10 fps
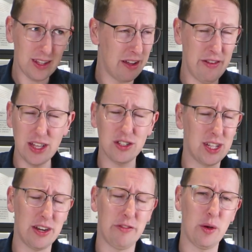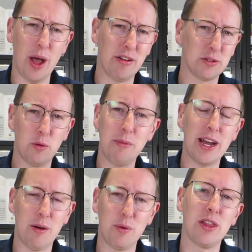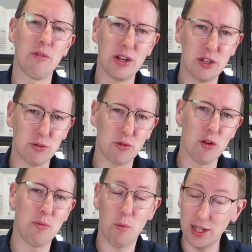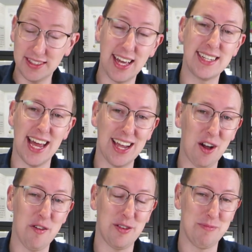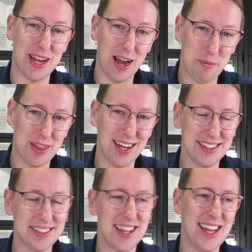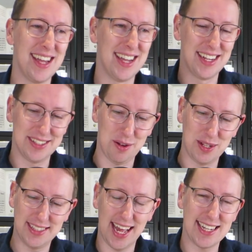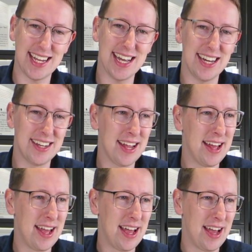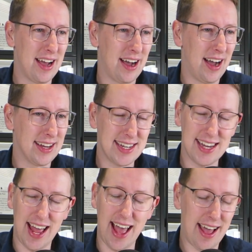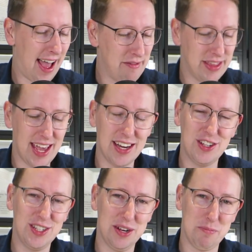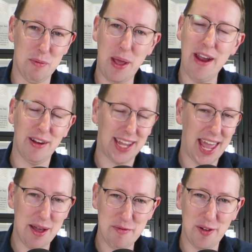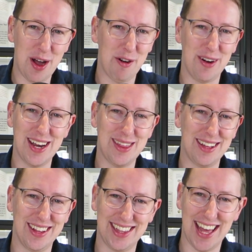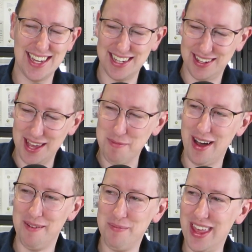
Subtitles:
eventually in a few hours we'll meet up with the original group once they take off and meet up with us. So we sat down. I didn't have the energy to prepare a campfire or anything like that to get my